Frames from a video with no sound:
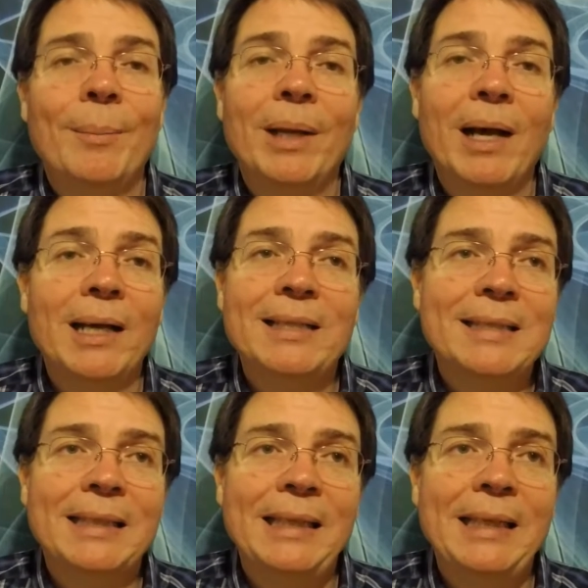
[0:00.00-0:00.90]
But
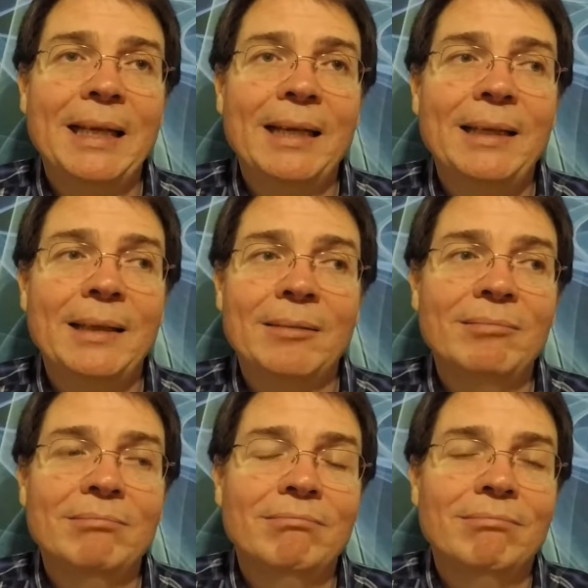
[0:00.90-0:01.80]
honestly, I
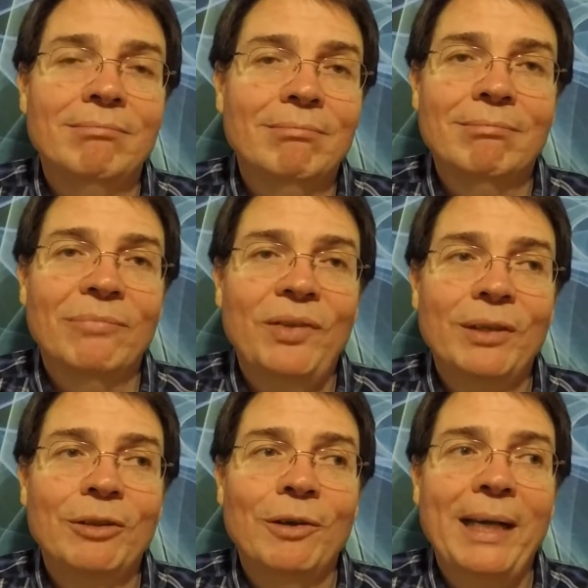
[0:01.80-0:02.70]

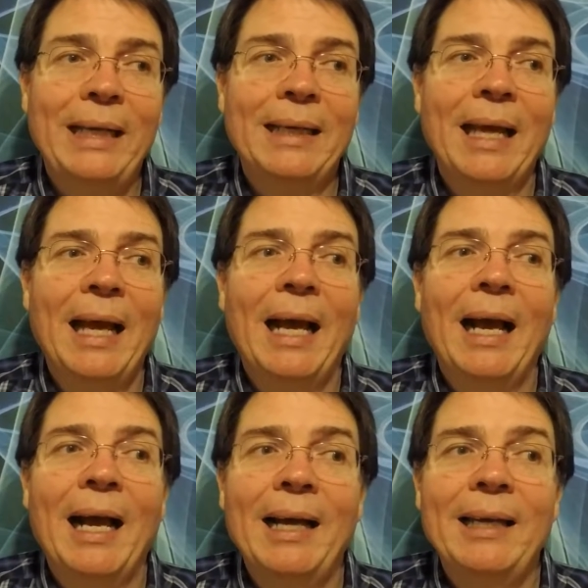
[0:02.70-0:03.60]
feel great.
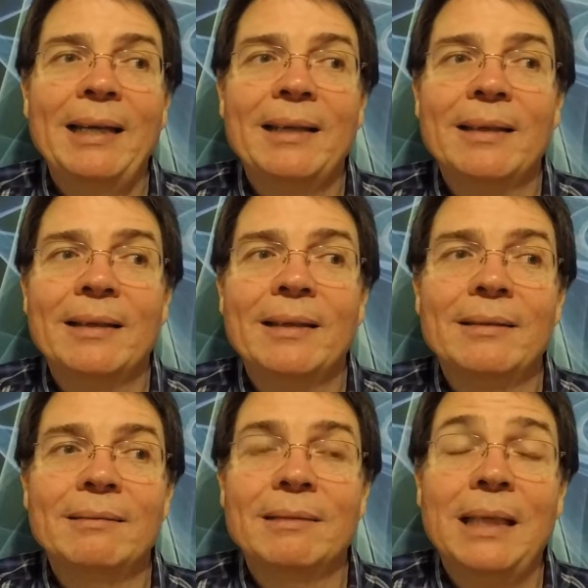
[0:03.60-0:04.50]
I
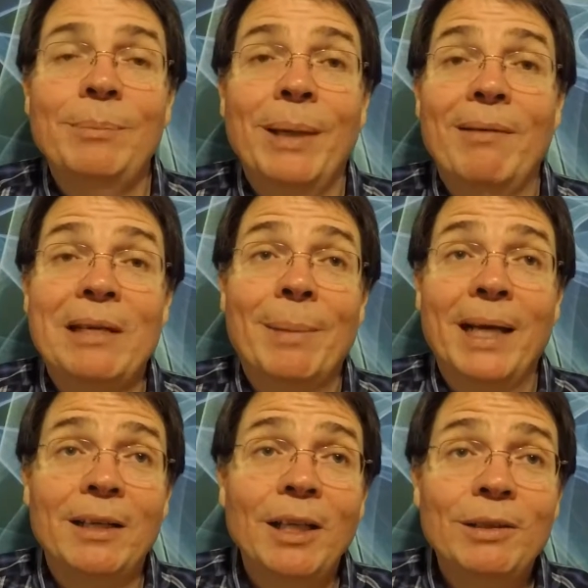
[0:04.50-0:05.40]
keep having to
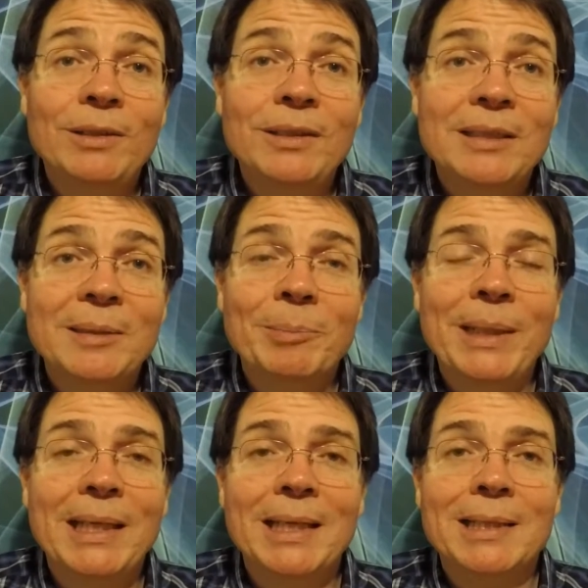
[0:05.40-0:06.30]
buy clothes
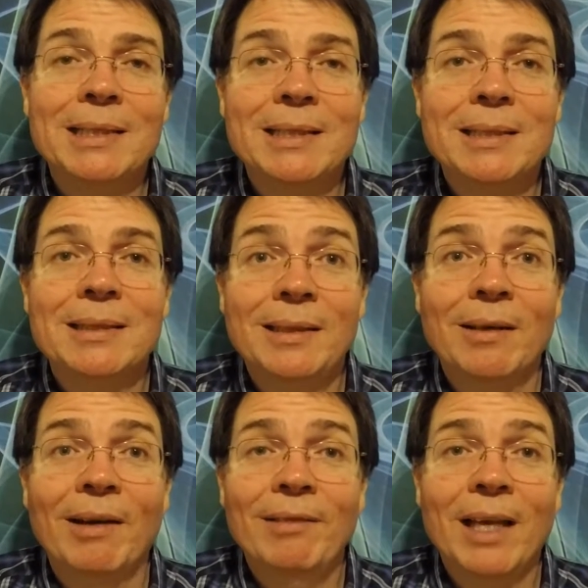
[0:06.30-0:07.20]
because,
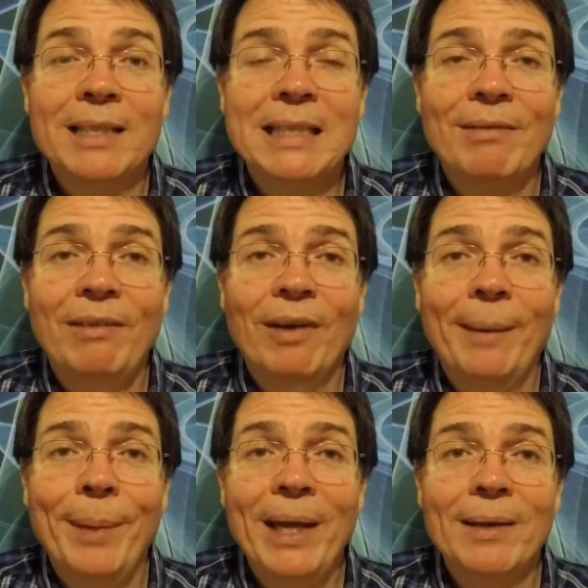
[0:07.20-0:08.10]
I've lost
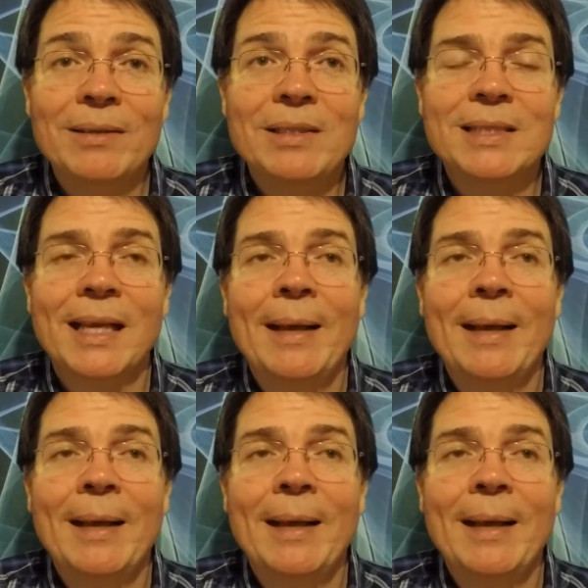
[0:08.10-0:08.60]
75 pounds.